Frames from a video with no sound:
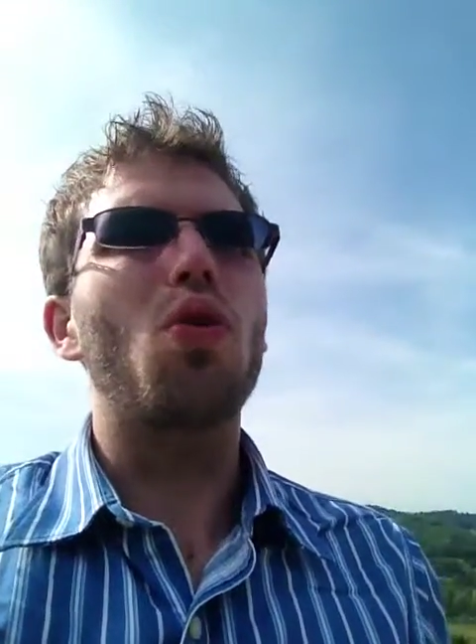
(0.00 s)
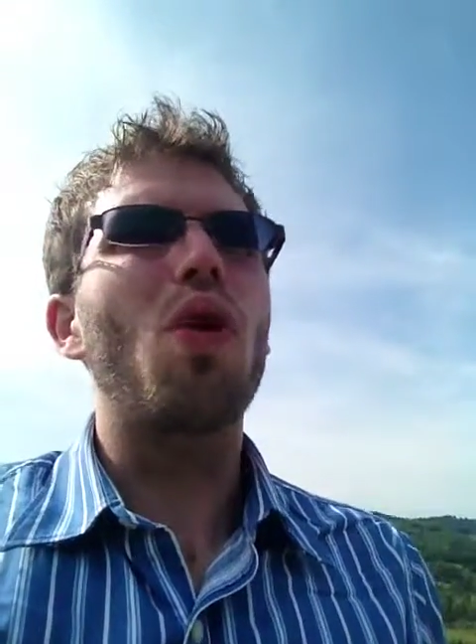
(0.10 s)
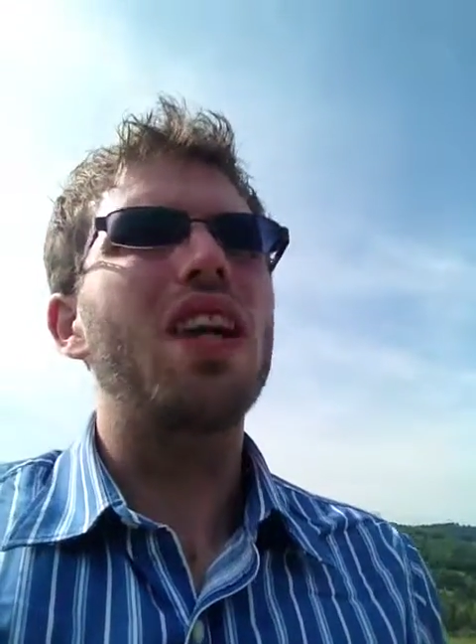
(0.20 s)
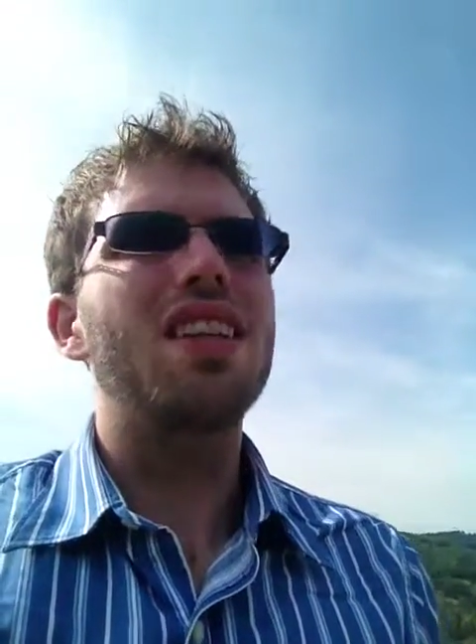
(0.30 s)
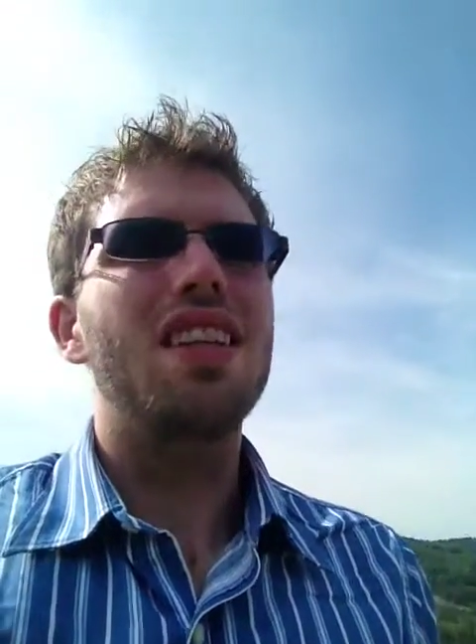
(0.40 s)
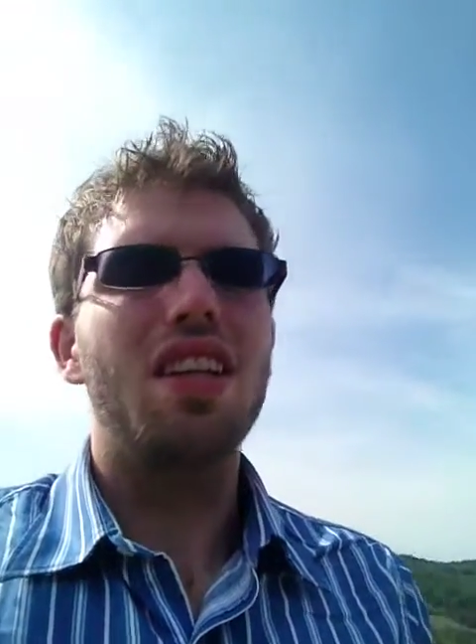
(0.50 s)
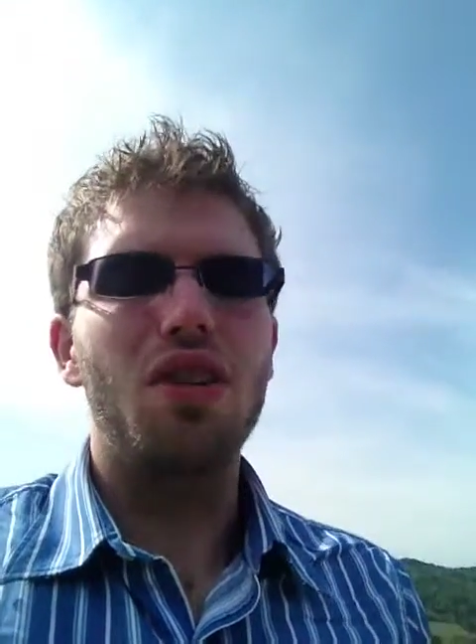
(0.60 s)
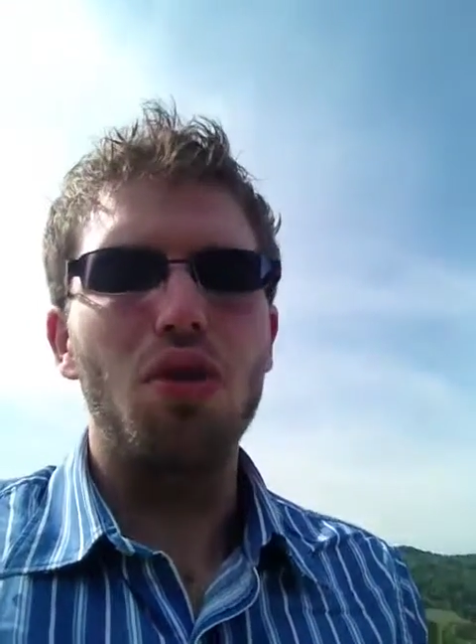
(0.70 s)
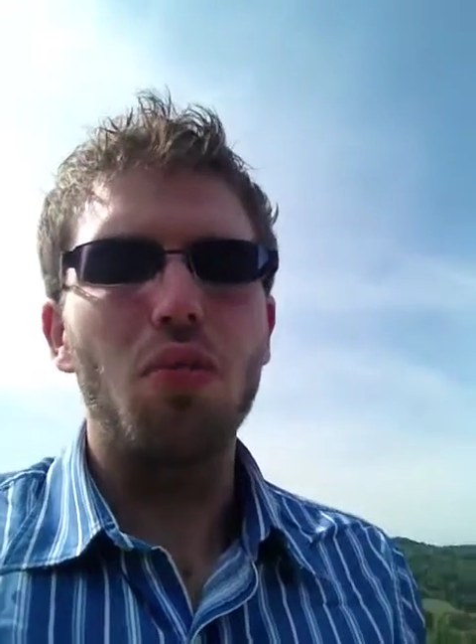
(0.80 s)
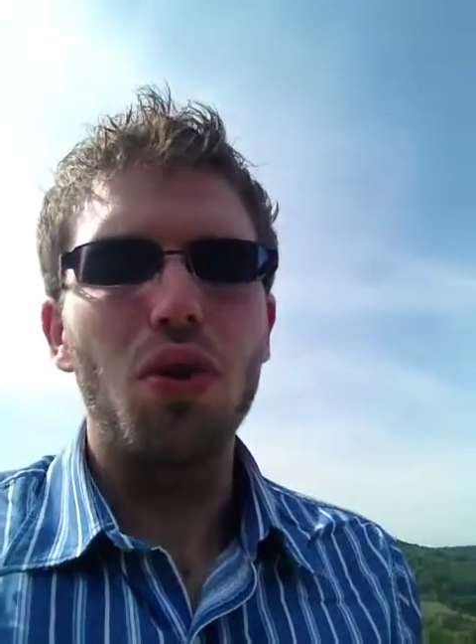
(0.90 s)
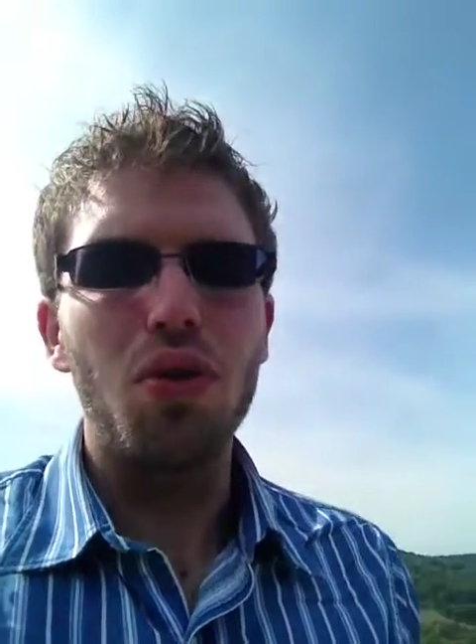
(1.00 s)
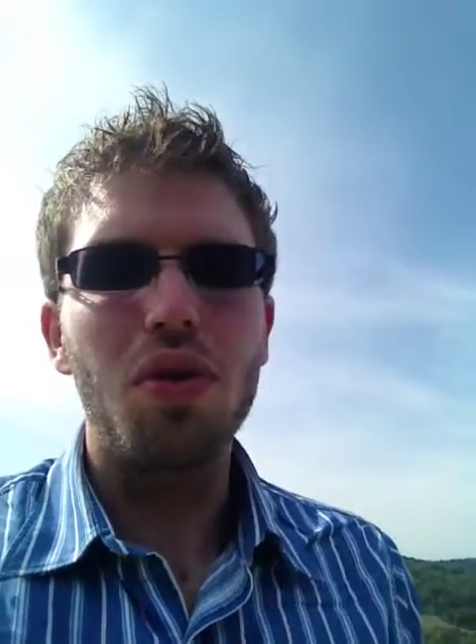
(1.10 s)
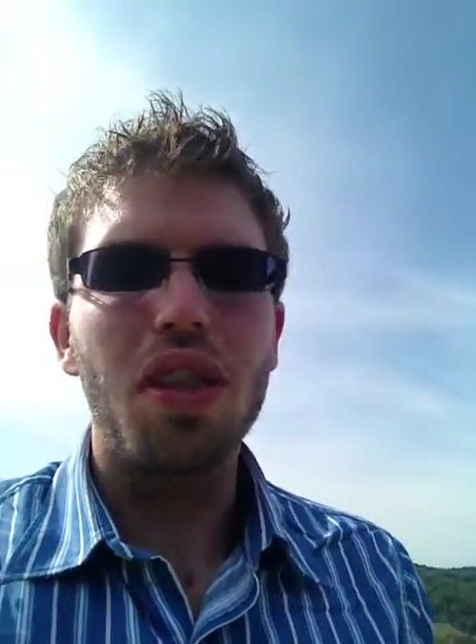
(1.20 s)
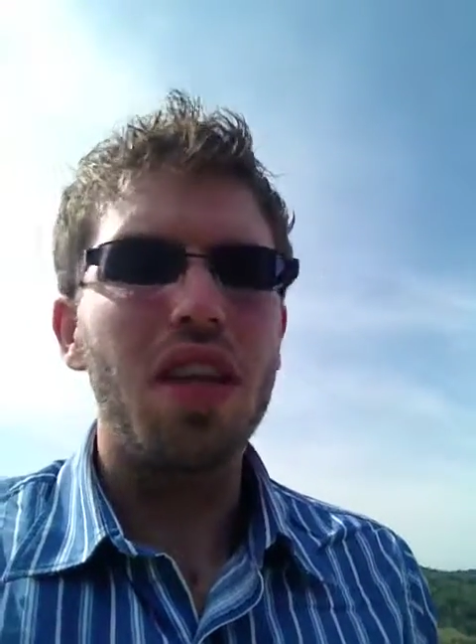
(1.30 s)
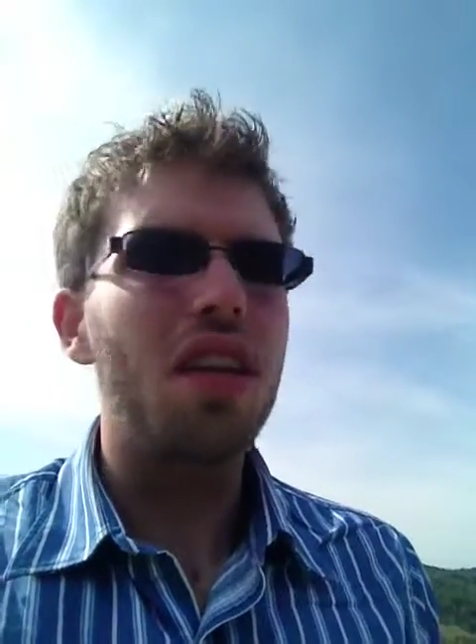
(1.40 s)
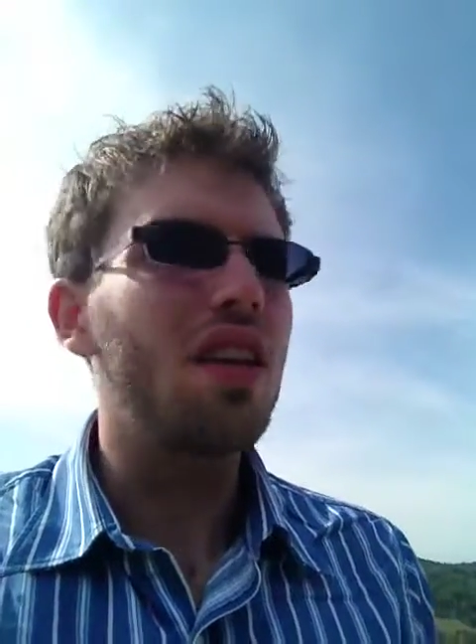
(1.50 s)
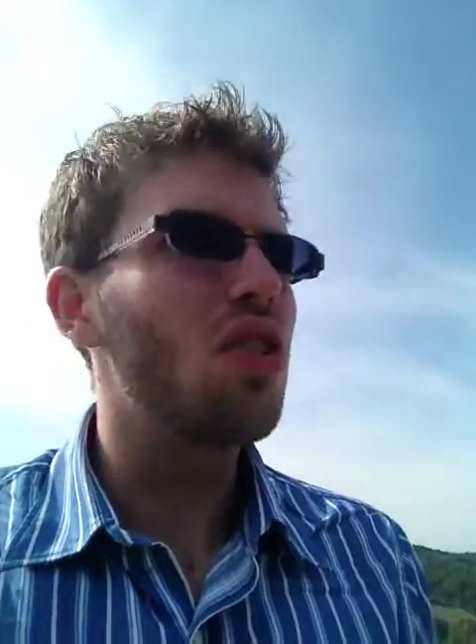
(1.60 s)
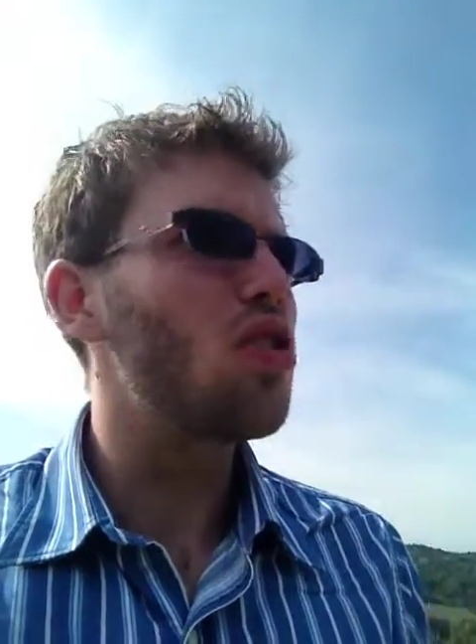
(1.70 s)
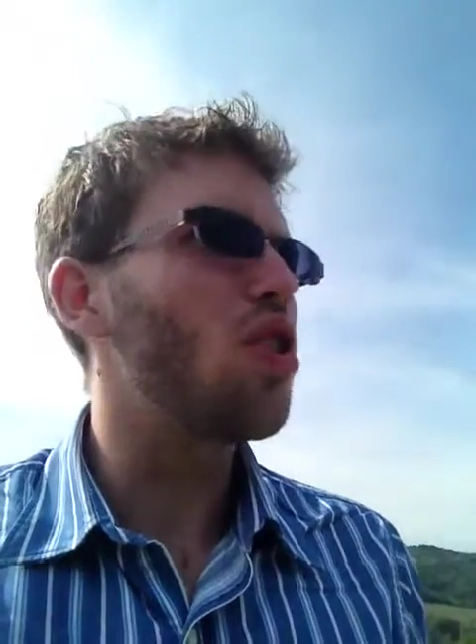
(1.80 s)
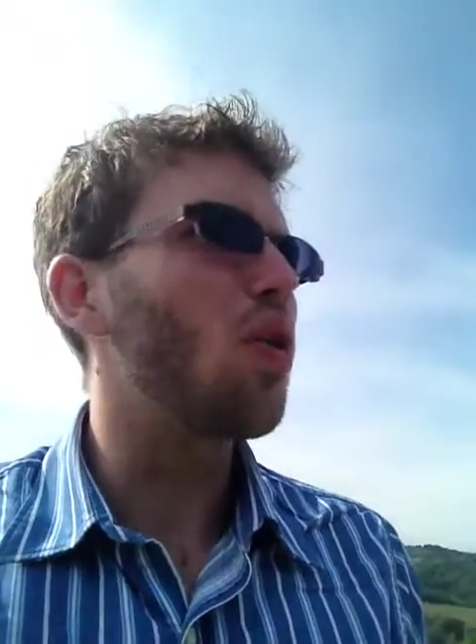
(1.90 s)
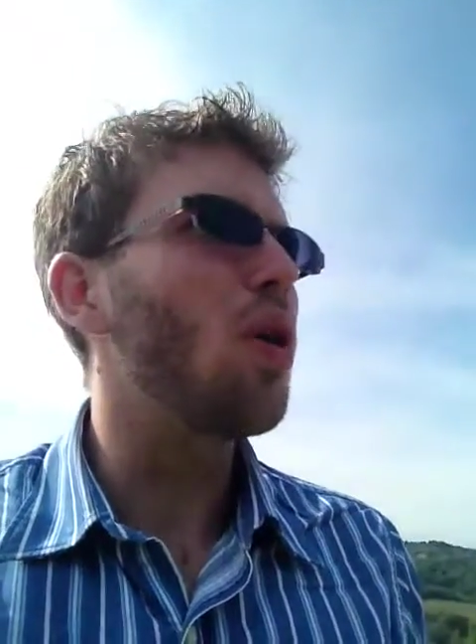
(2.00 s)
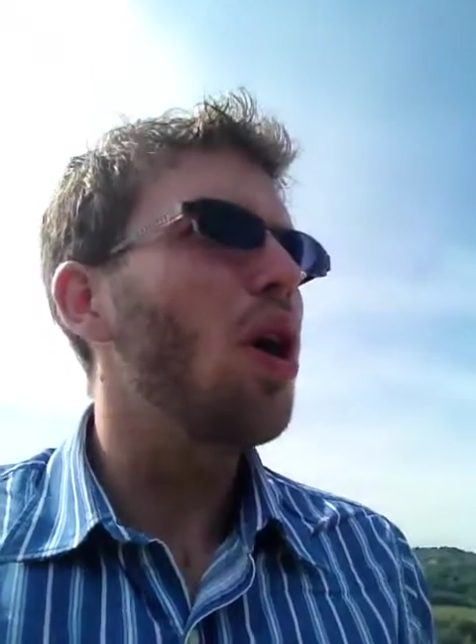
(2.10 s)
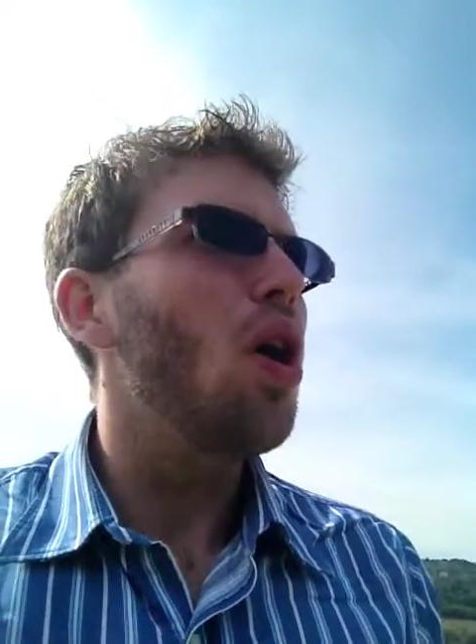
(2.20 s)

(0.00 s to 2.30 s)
quantity that you're producing. So